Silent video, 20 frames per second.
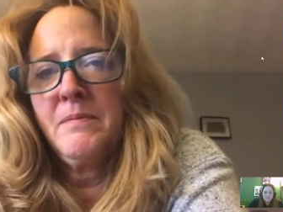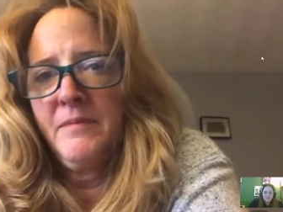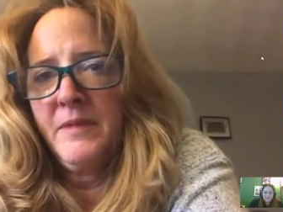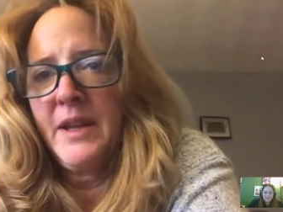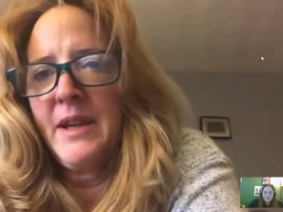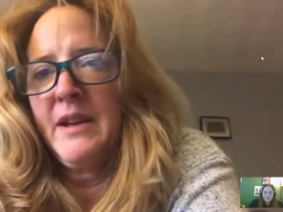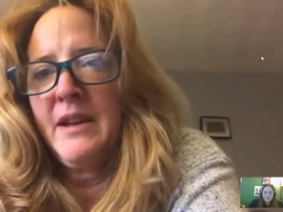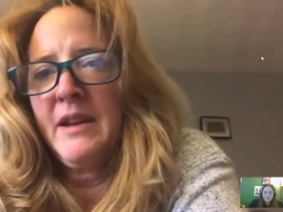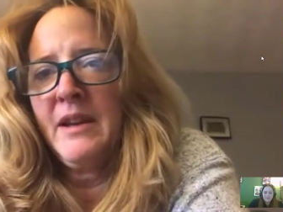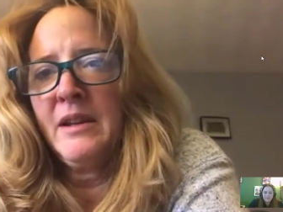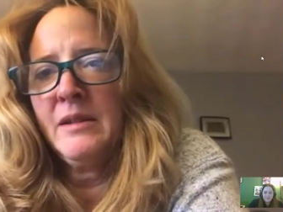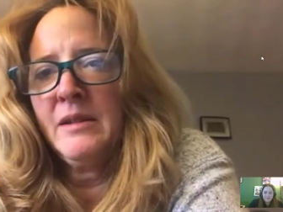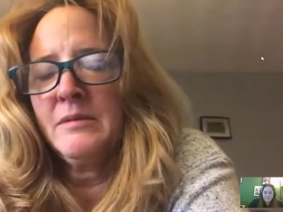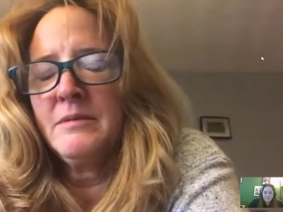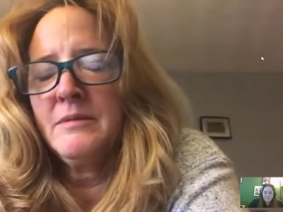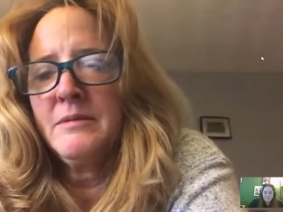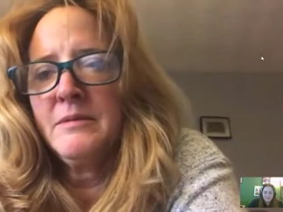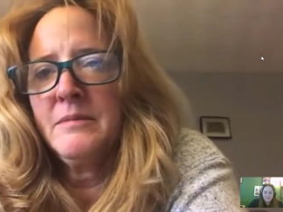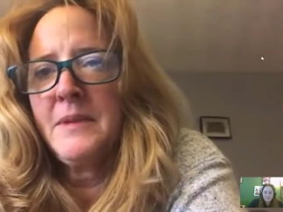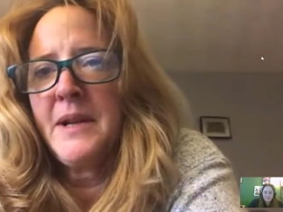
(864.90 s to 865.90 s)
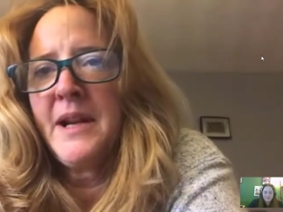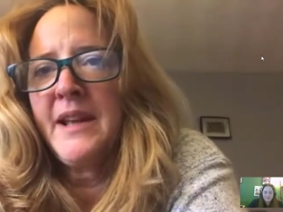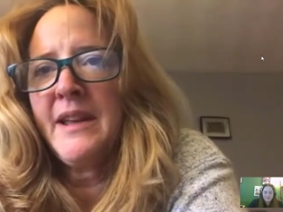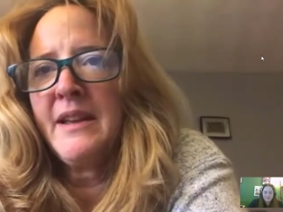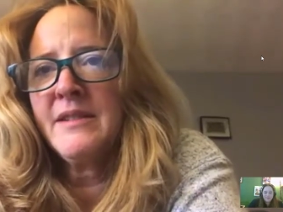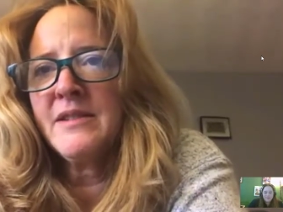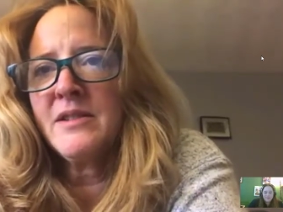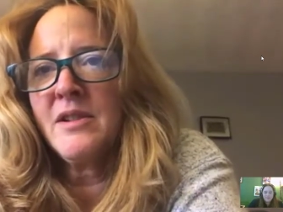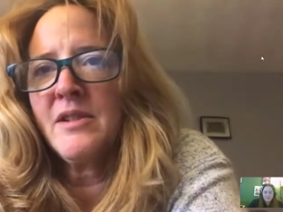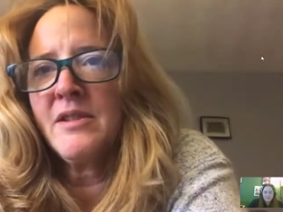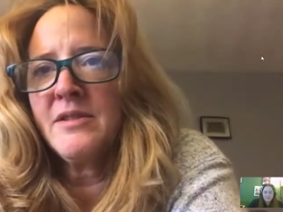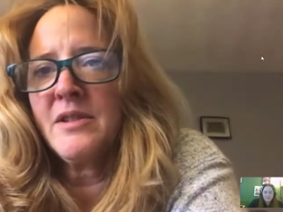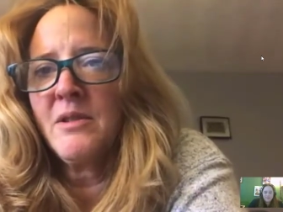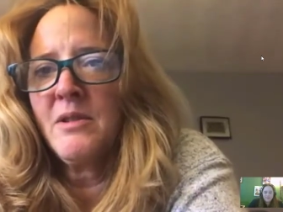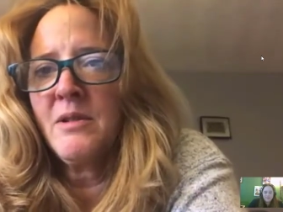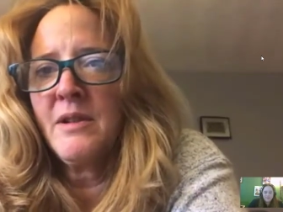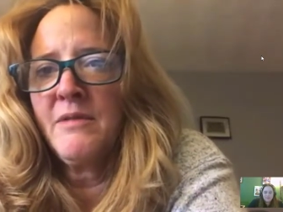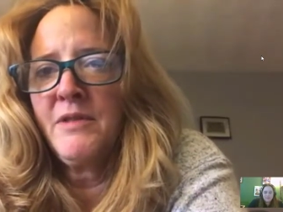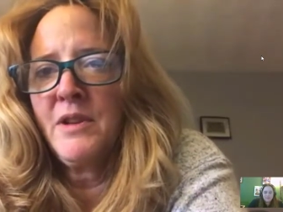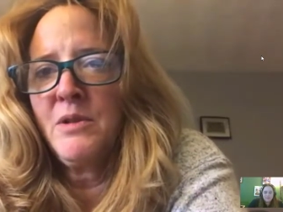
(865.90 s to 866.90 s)
Yeah. But I guess
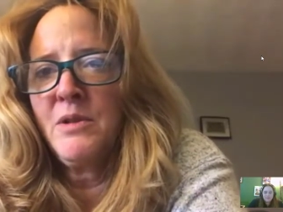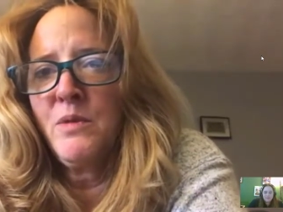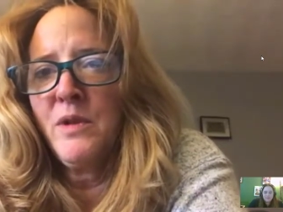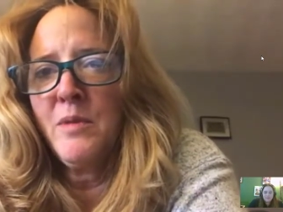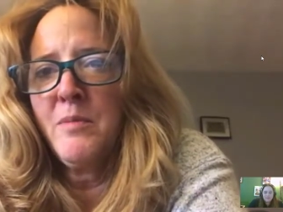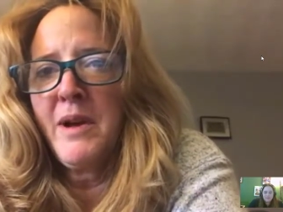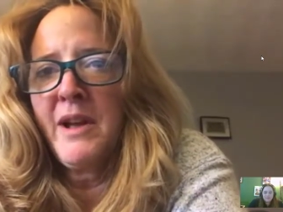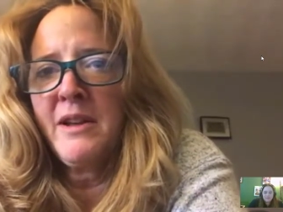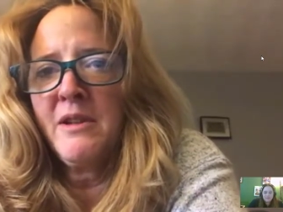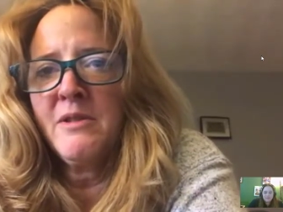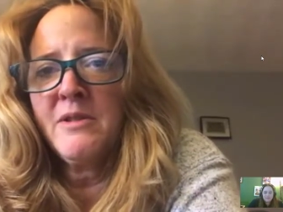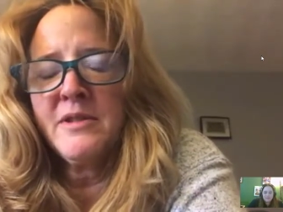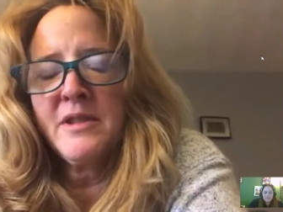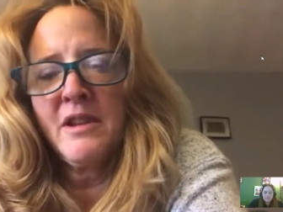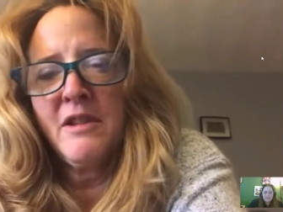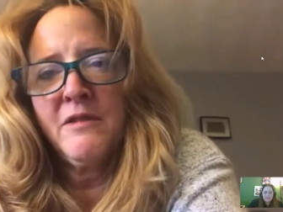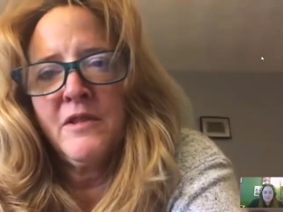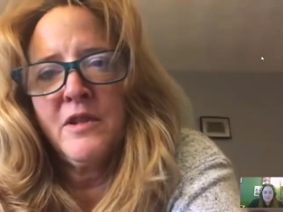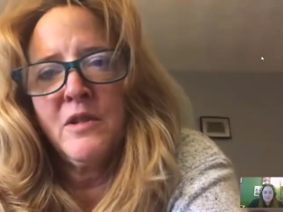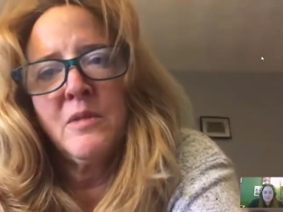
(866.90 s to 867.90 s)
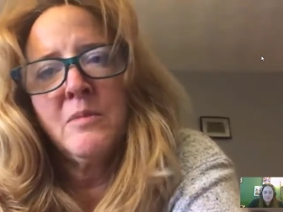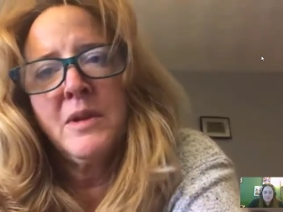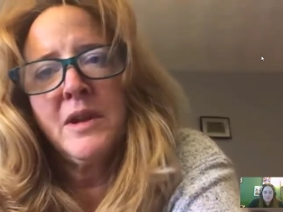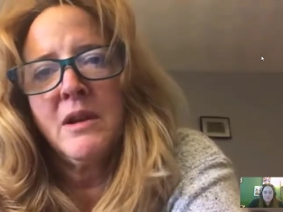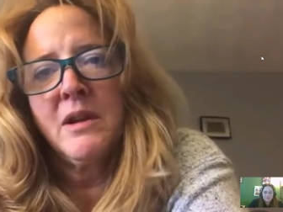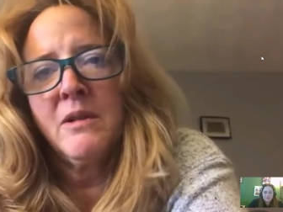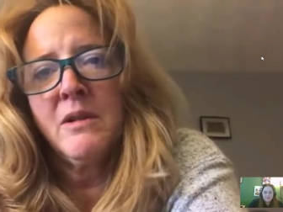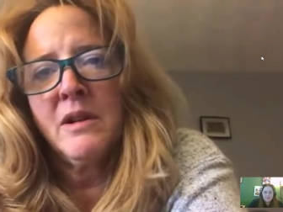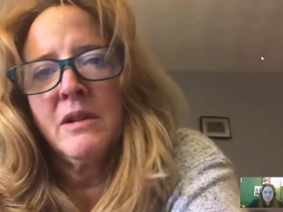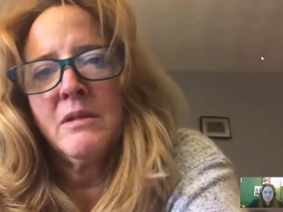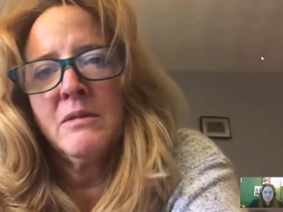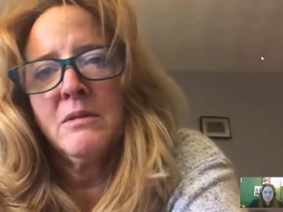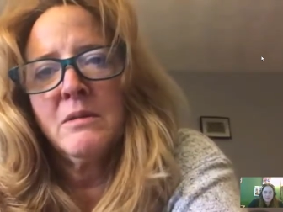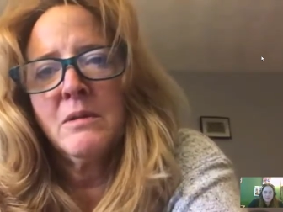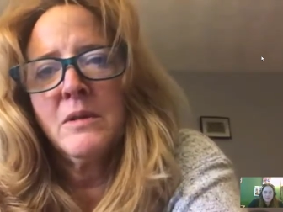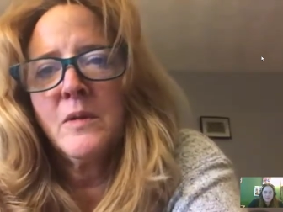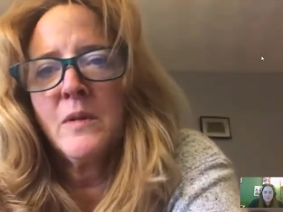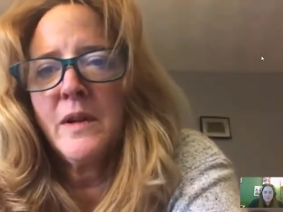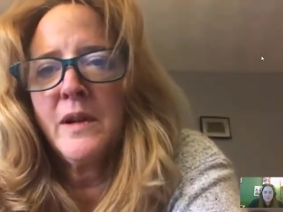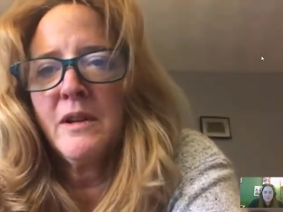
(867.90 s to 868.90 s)
also if you were by yourself, you'd be going,
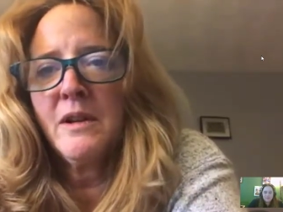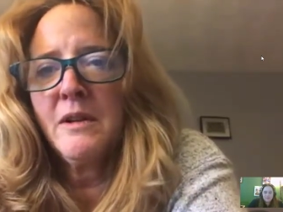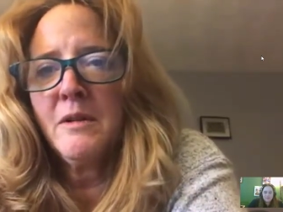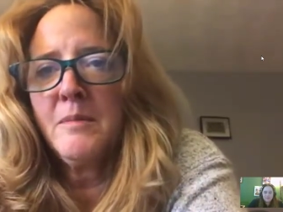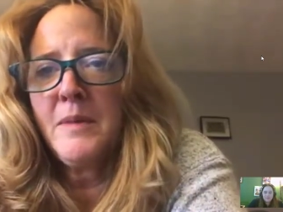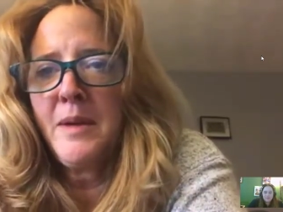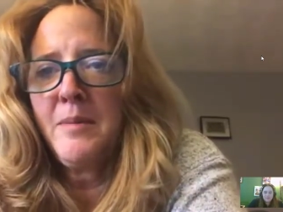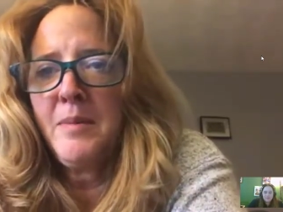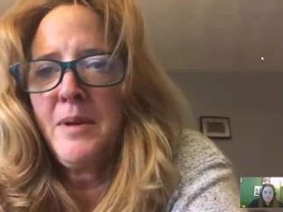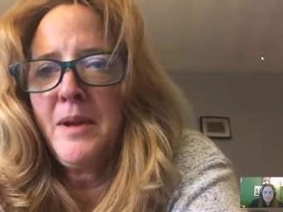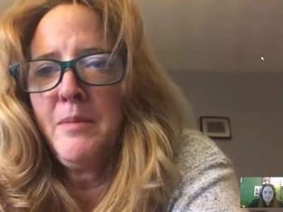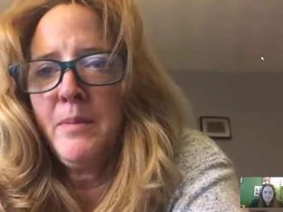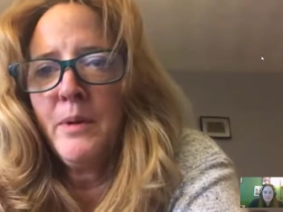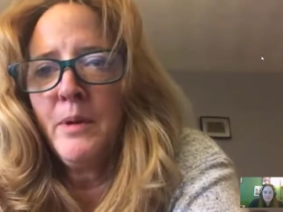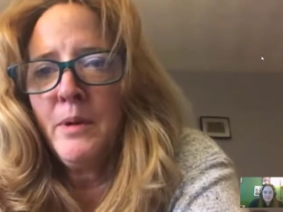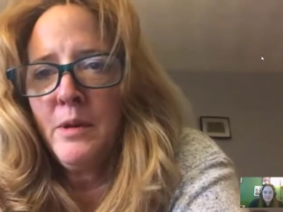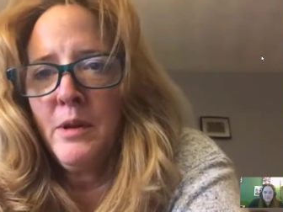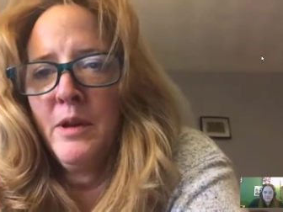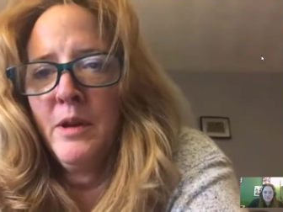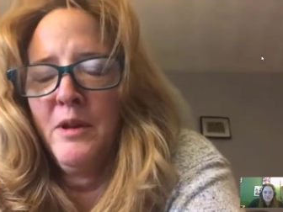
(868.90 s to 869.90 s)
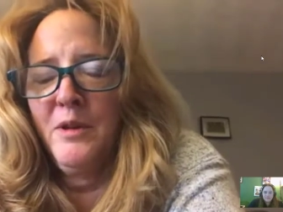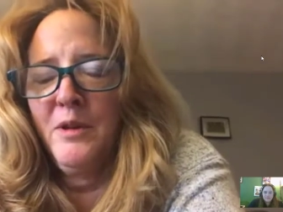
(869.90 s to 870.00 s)
where are my people?